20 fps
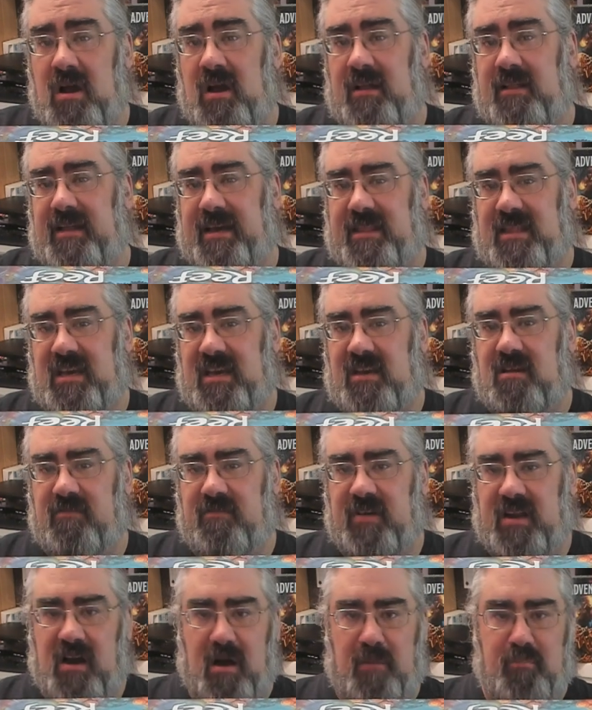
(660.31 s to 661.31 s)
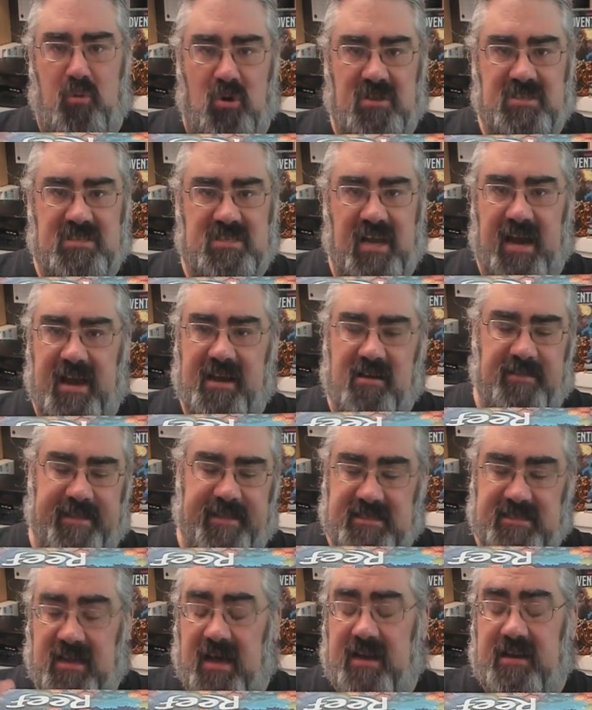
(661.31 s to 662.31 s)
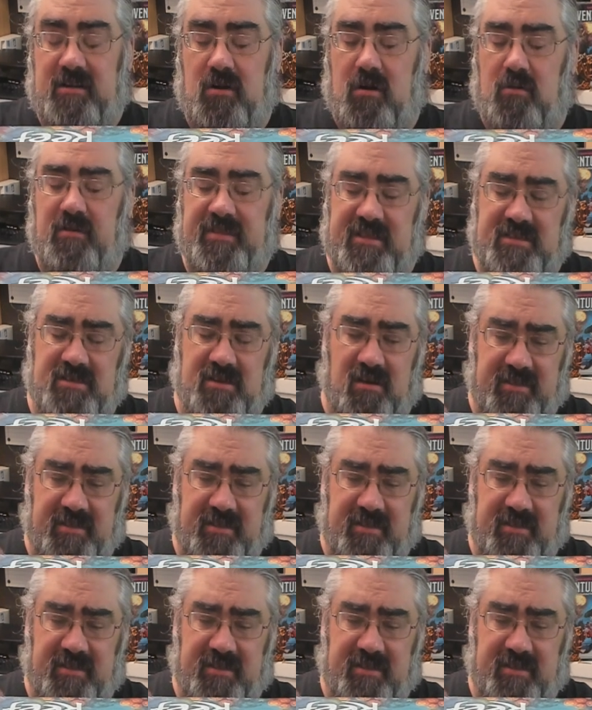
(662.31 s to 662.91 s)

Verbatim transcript: like think of an upwards tile, not at all what these are.